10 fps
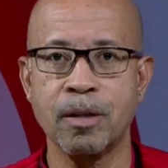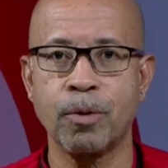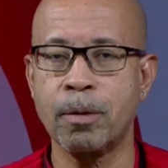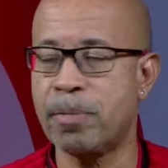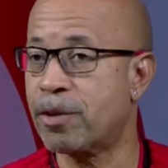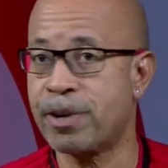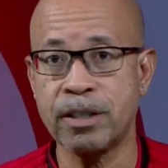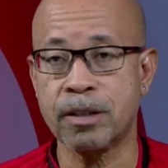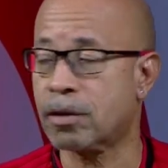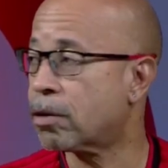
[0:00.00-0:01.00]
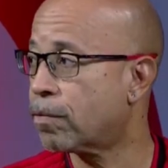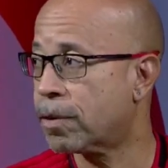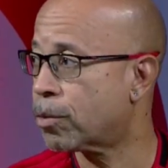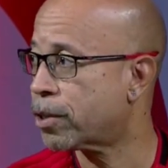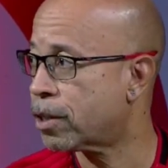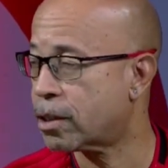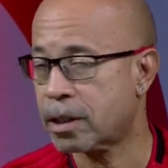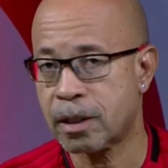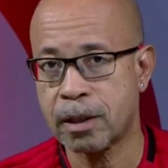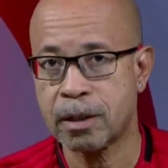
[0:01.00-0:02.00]
won big races all over the world.
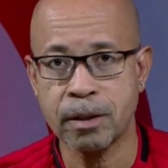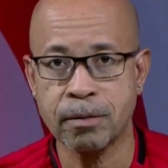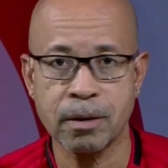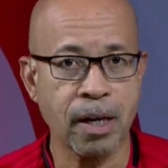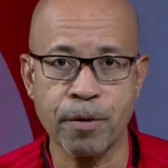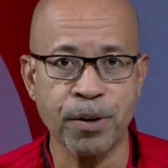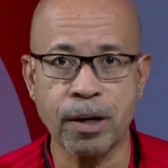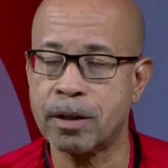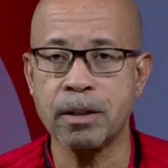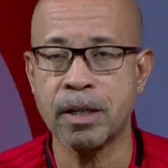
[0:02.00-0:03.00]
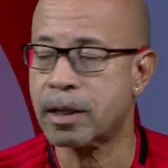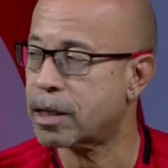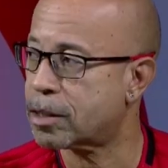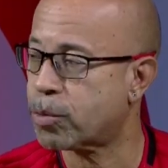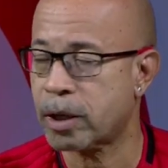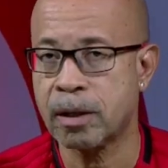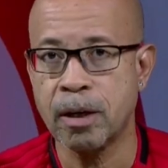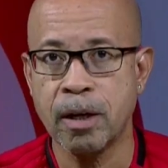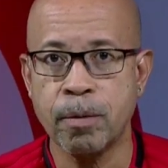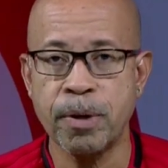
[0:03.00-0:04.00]
Every continent he has won
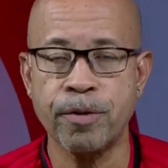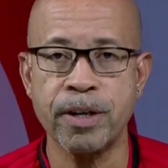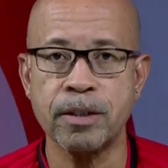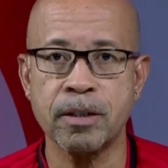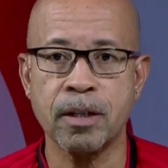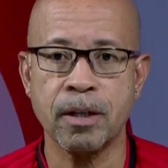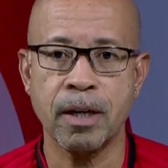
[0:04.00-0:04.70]
big races on.